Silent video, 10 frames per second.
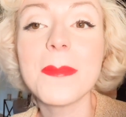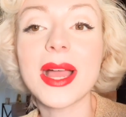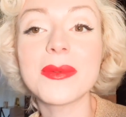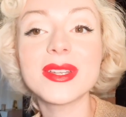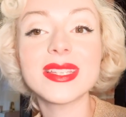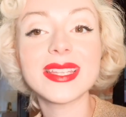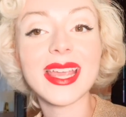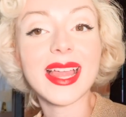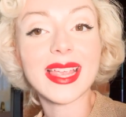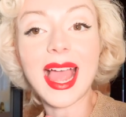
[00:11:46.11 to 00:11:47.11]
But I'm gonna
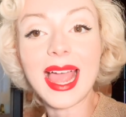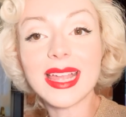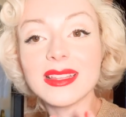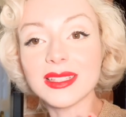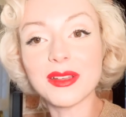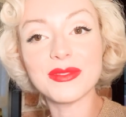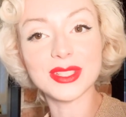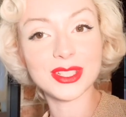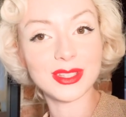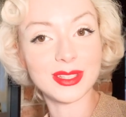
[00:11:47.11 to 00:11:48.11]
say, like, I love
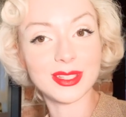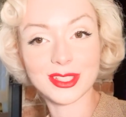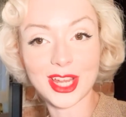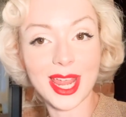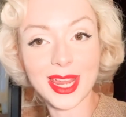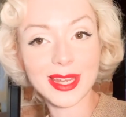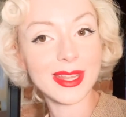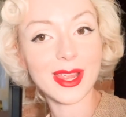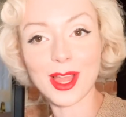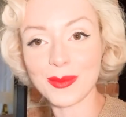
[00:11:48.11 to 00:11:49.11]
the
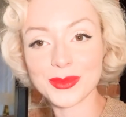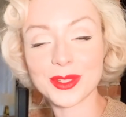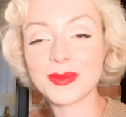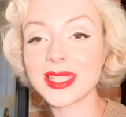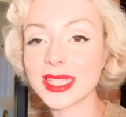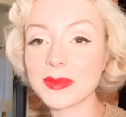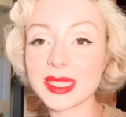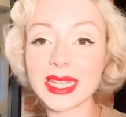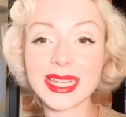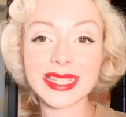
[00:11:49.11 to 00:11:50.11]
shine that comes from these
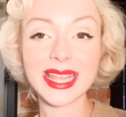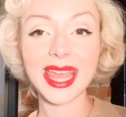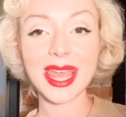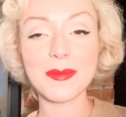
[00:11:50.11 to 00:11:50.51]
lipsticks,